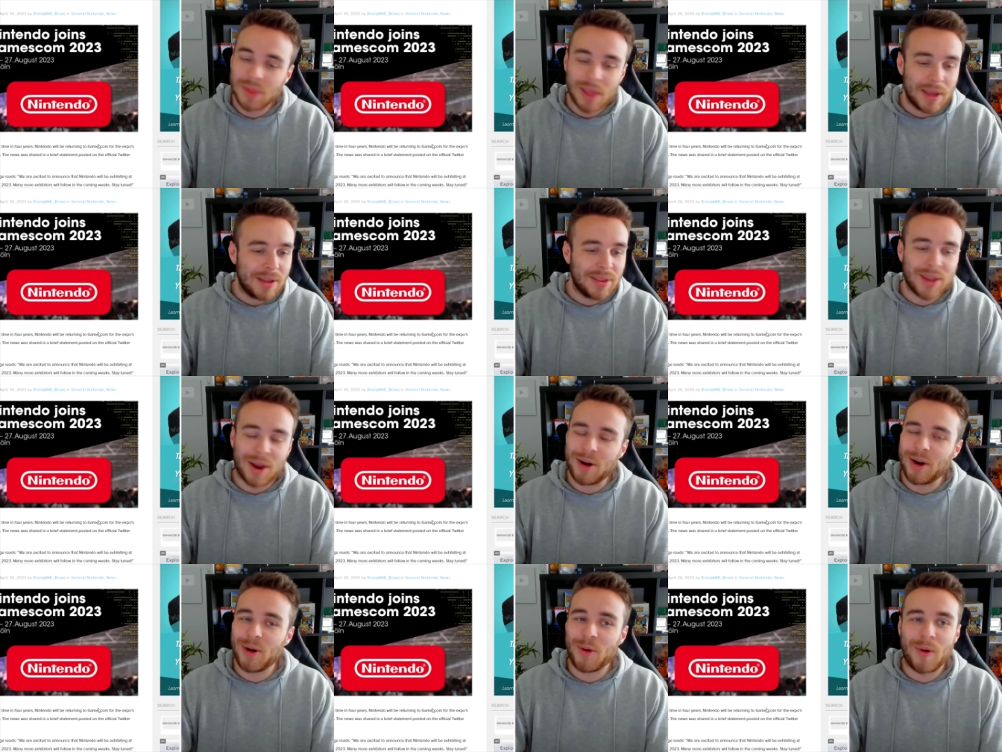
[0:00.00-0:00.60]

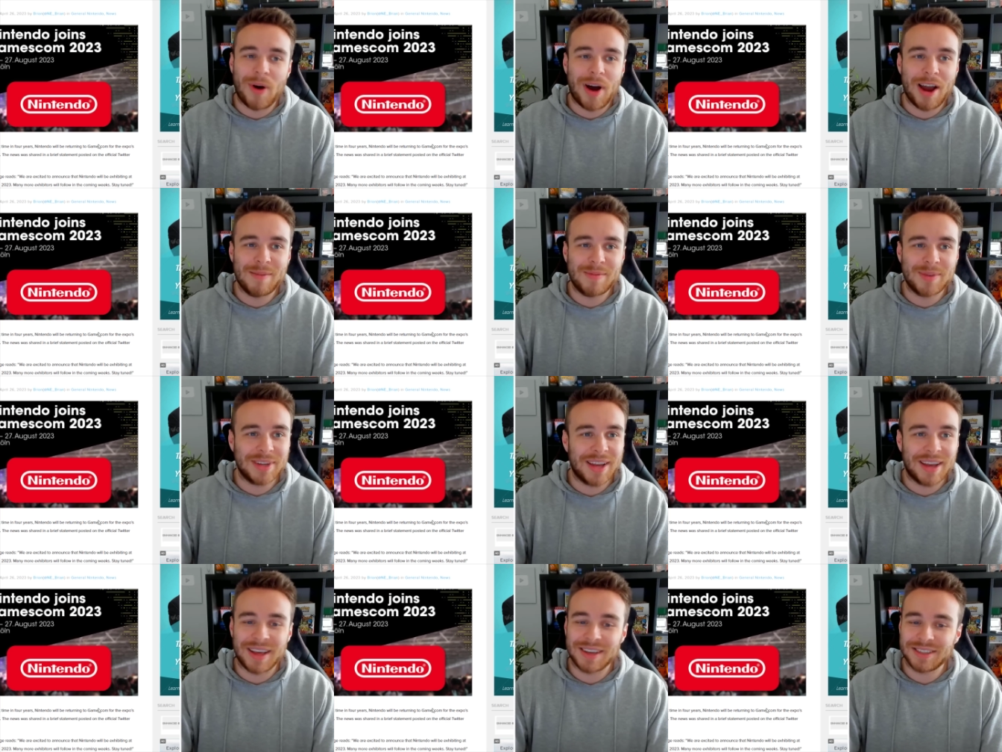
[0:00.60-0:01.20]
don't know why,
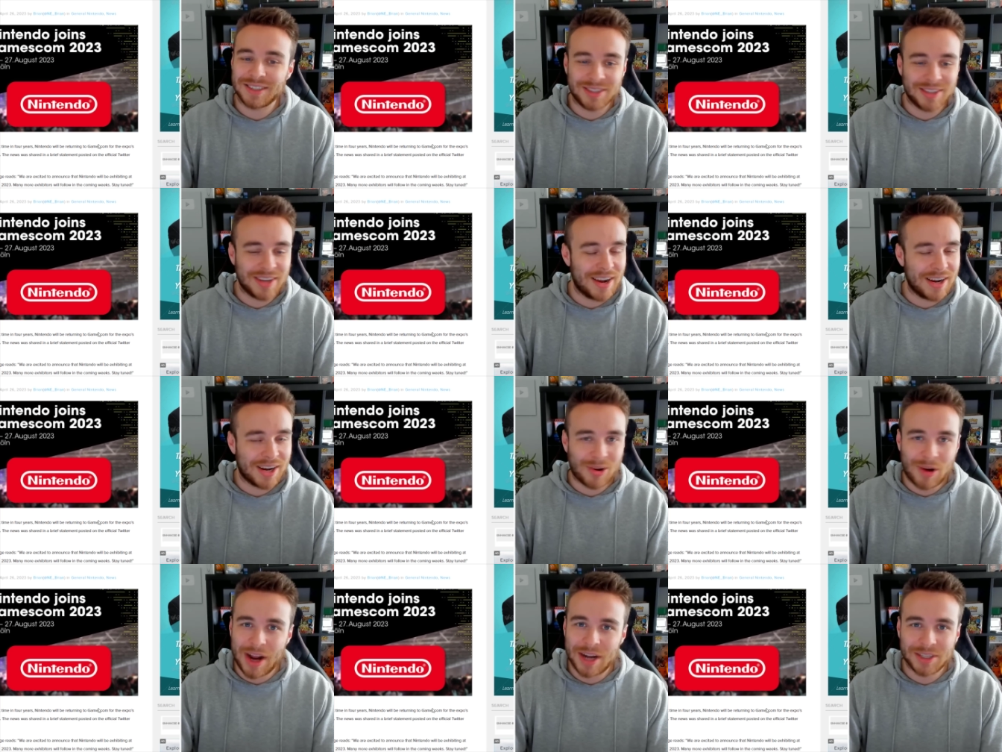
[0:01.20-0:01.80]
but yeah, it's just
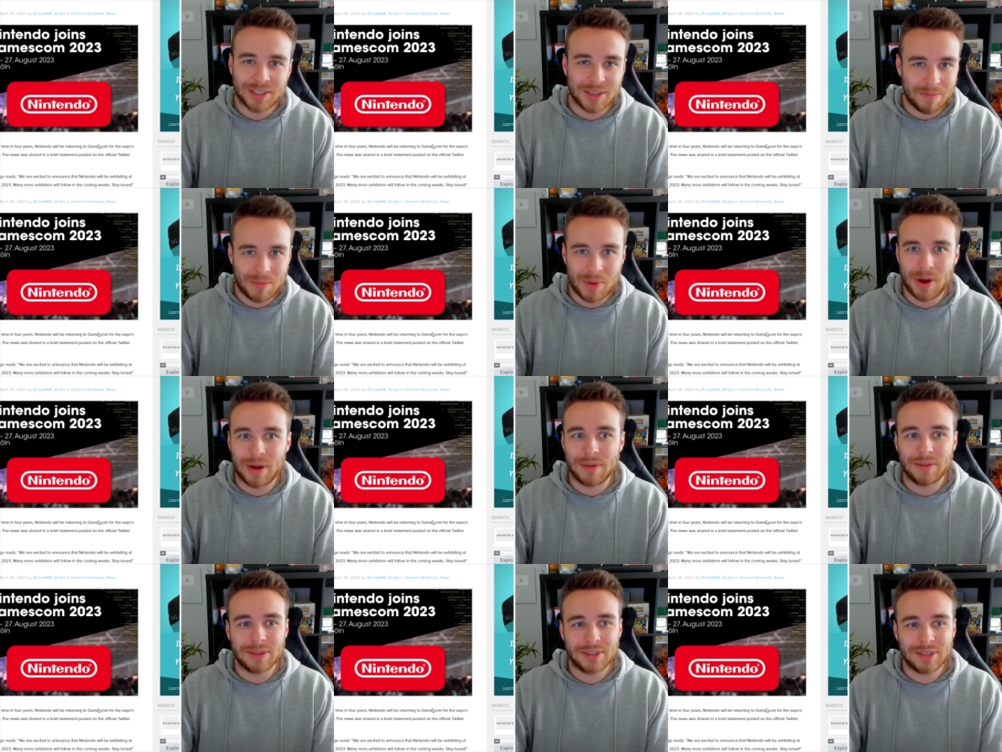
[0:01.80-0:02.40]
kind of crashed and
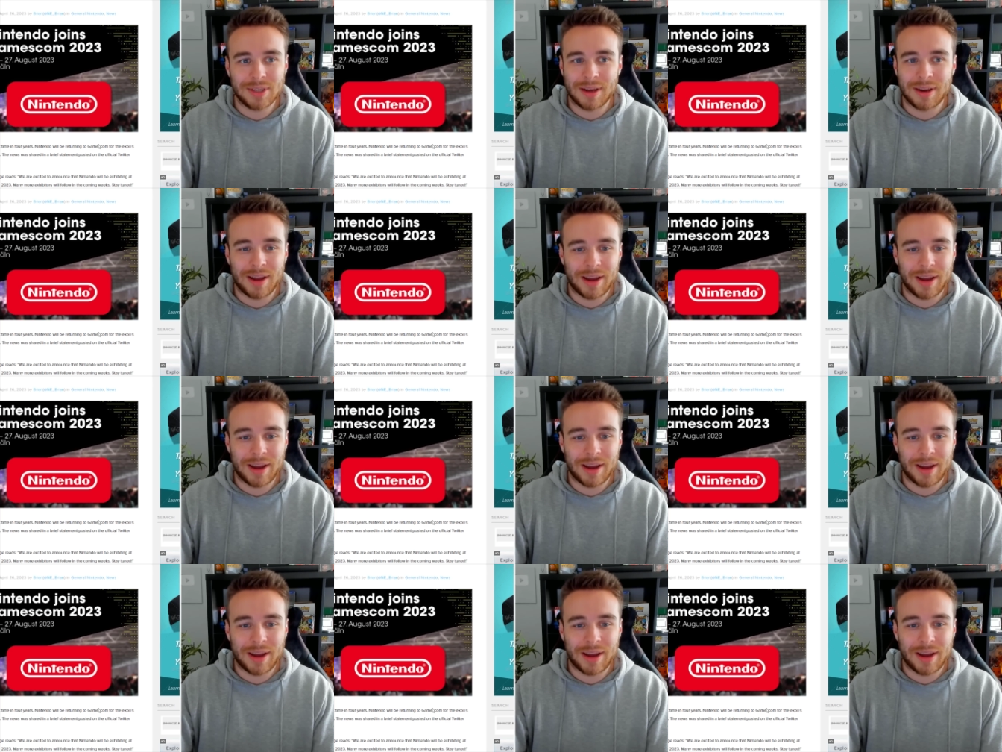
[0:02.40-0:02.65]
burned this year,